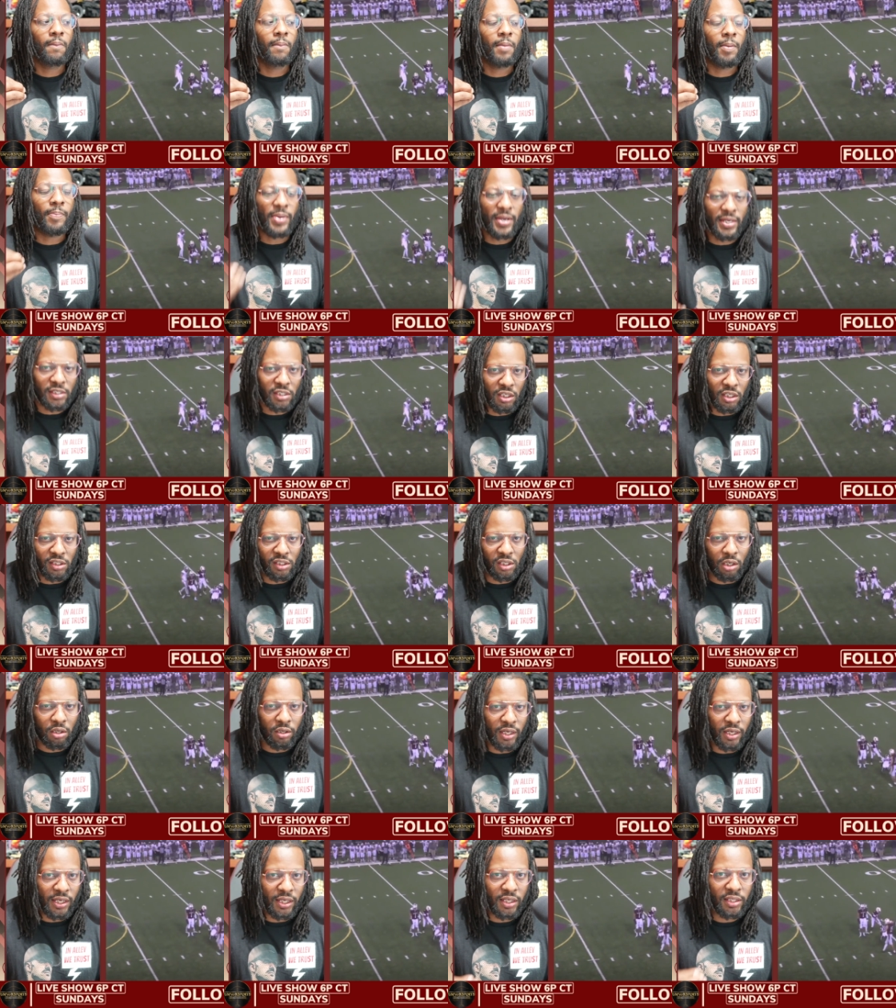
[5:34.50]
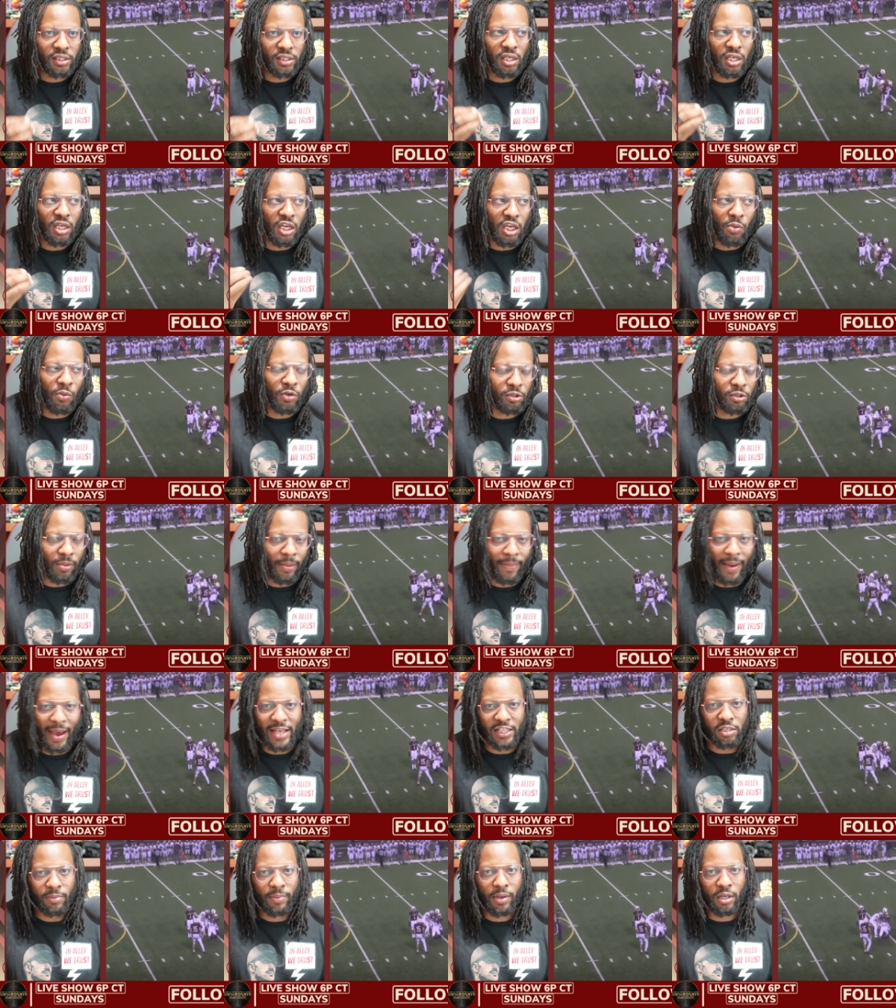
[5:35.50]
My biggest concern is he wants to
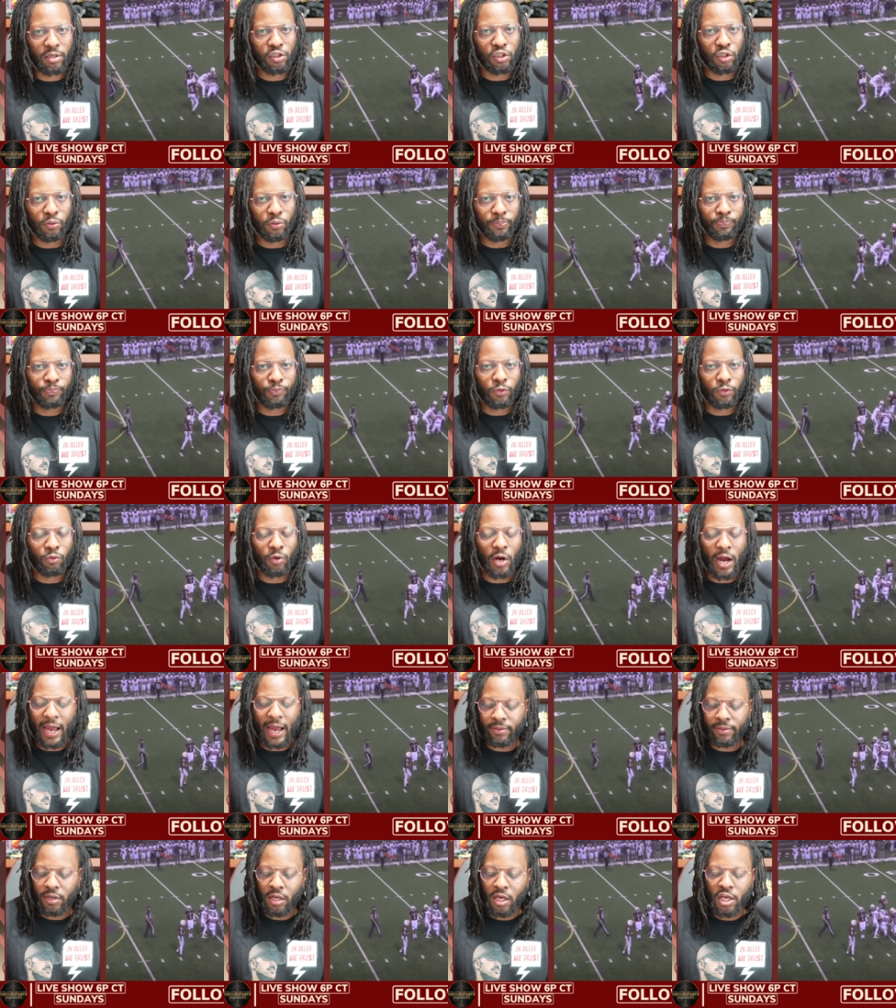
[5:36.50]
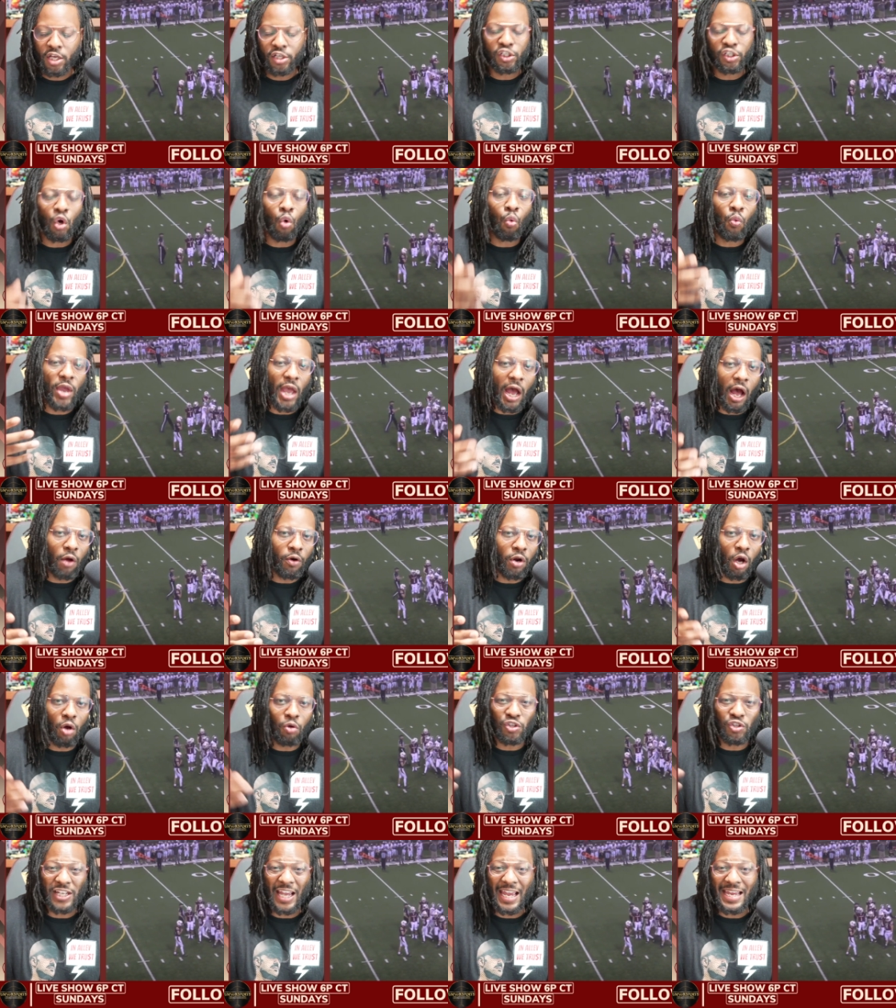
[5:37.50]
play basketball too, right? So we all
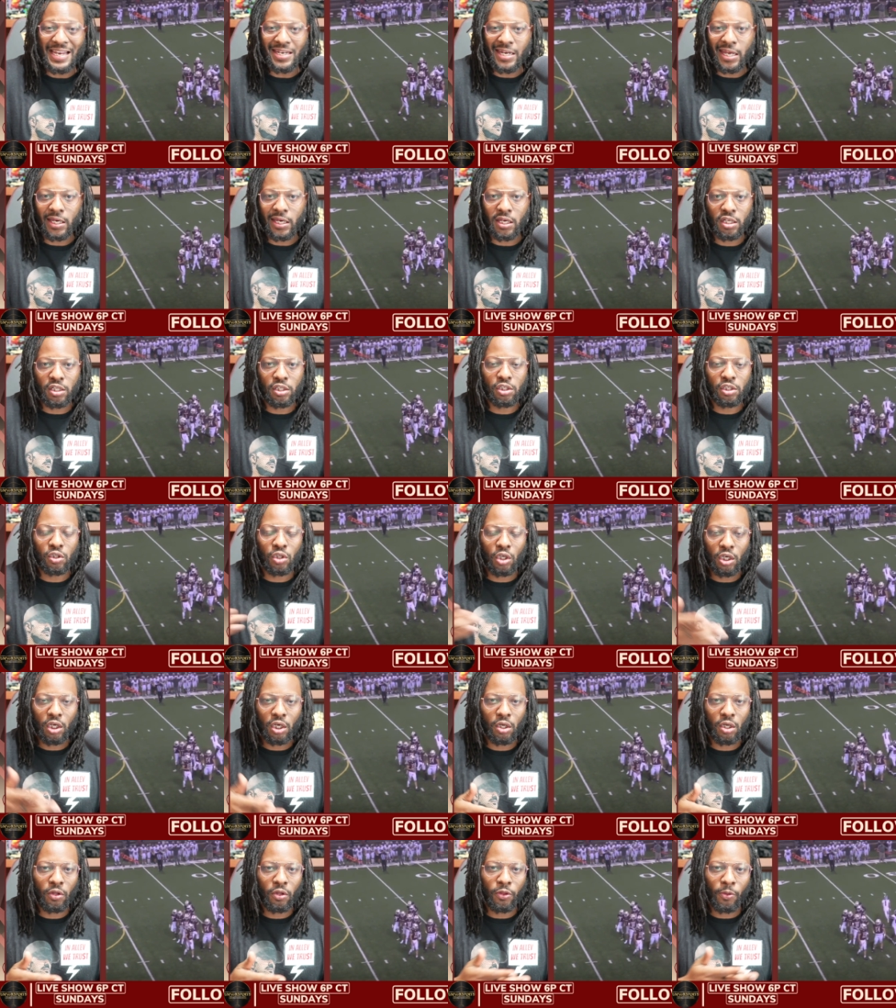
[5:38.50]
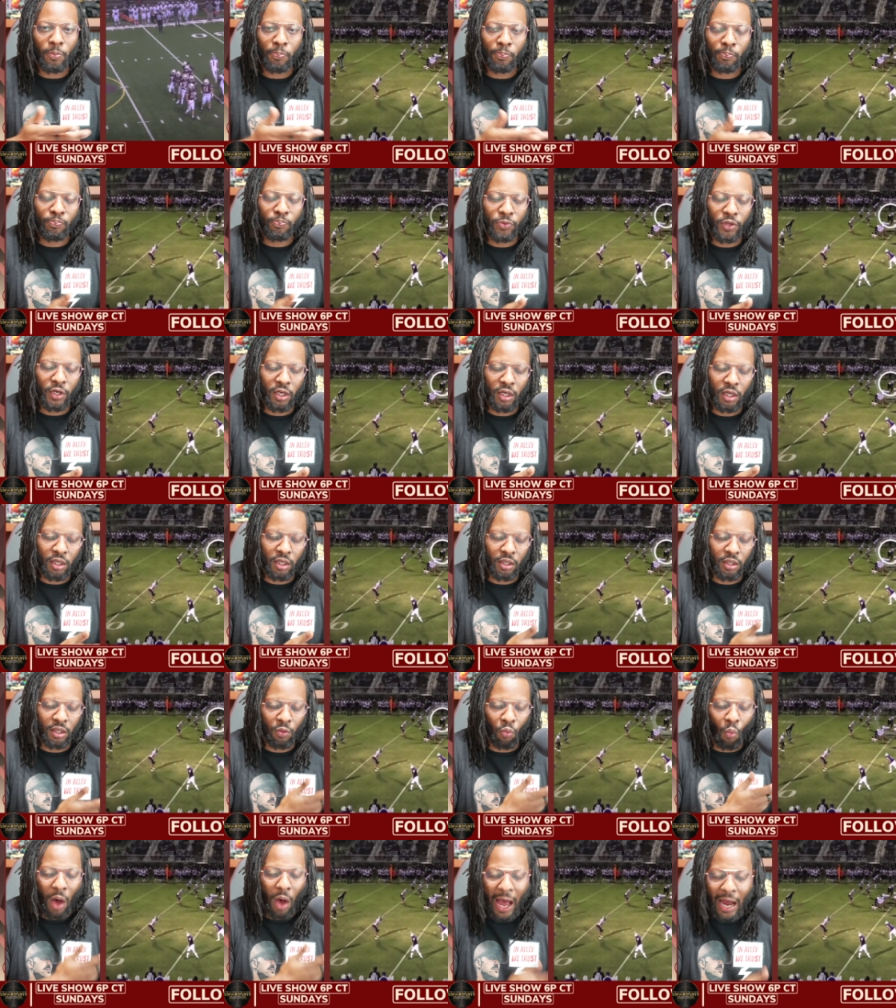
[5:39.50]
know CJ Nixon,
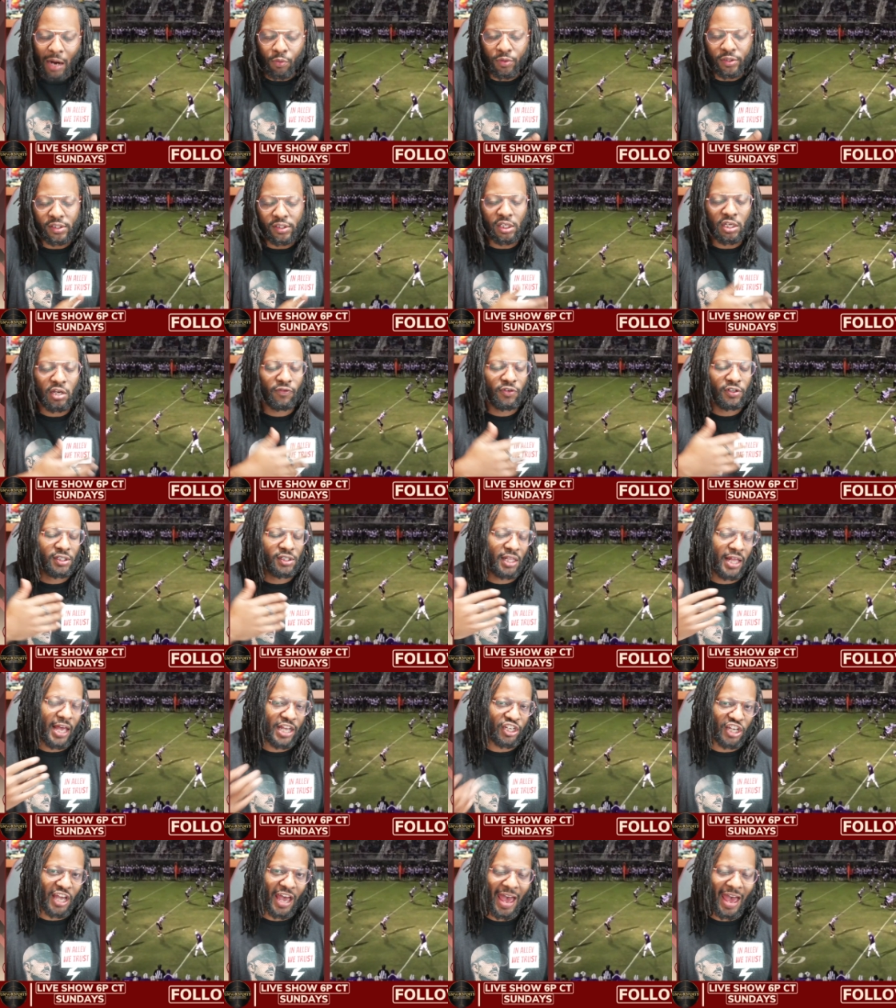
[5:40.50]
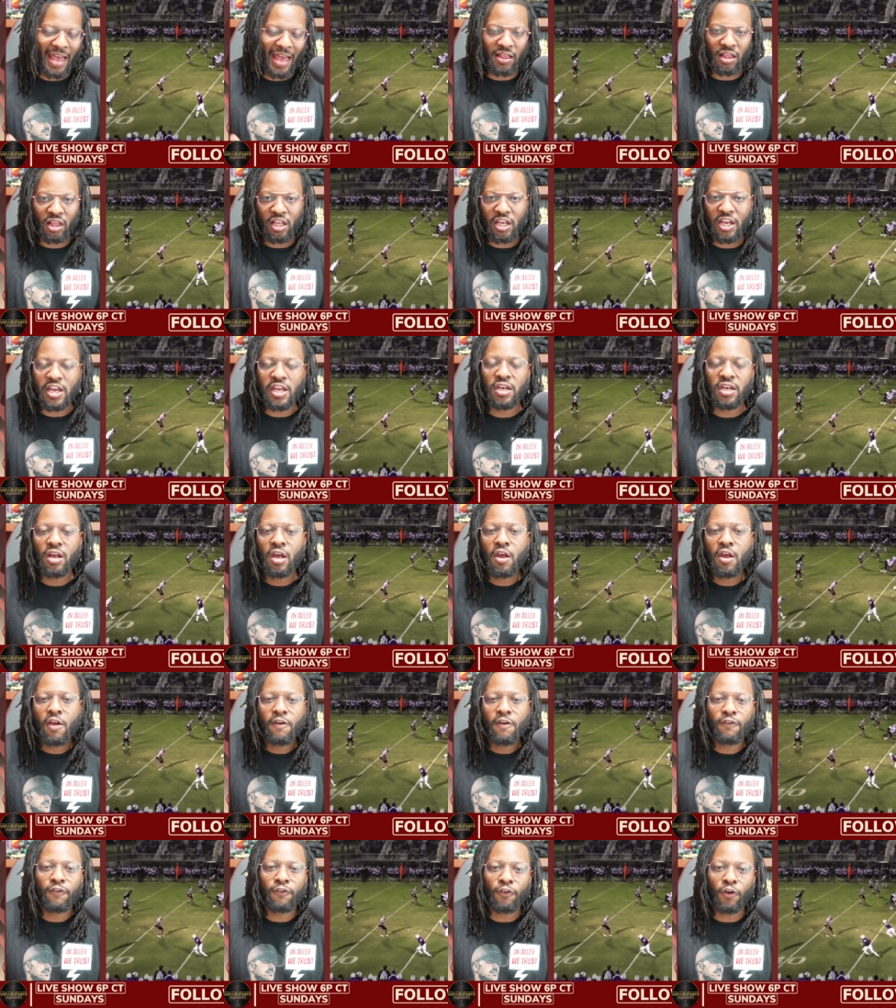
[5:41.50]
the wide receiver / athlete
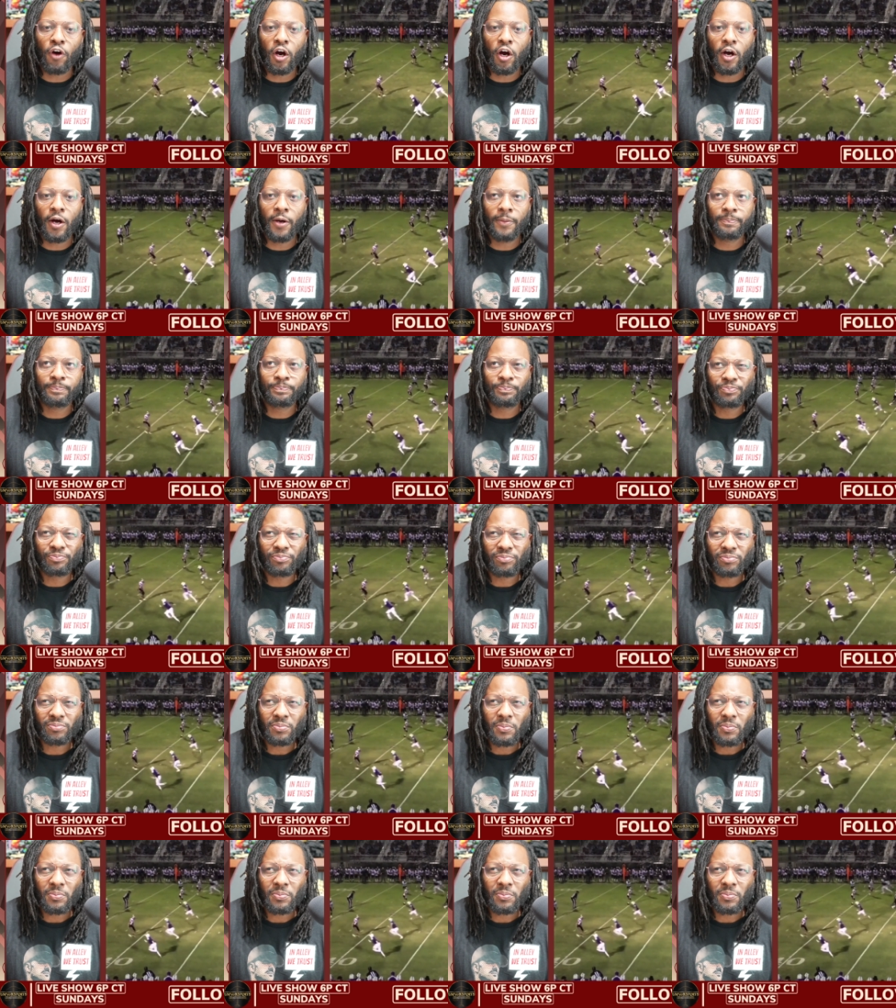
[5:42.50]
from,